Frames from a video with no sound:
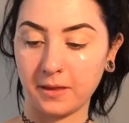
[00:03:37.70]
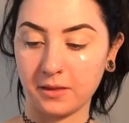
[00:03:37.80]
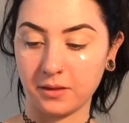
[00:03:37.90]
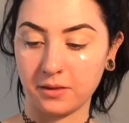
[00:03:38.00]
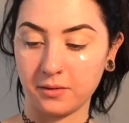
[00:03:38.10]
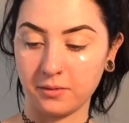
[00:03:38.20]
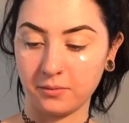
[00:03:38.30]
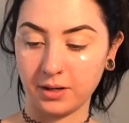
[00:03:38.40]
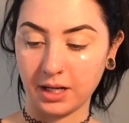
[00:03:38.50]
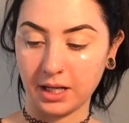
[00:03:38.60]
The third
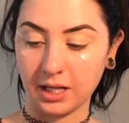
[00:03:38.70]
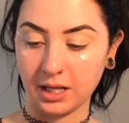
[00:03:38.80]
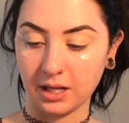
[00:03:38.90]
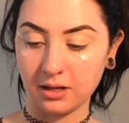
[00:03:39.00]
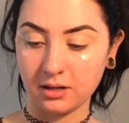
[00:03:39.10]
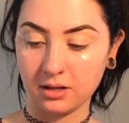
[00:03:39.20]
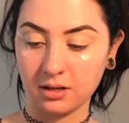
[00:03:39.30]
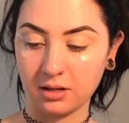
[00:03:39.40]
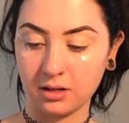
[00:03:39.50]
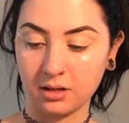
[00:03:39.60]
one in.
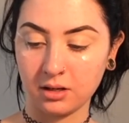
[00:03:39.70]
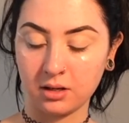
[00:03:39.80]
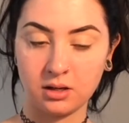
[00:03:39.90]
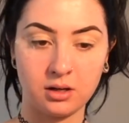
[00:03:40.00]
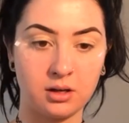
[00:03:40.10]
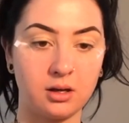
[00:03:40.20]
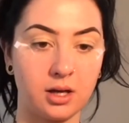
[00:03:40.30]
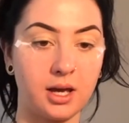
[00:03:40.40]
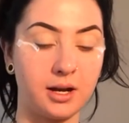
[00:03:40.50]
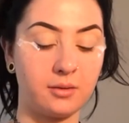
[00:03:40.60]
And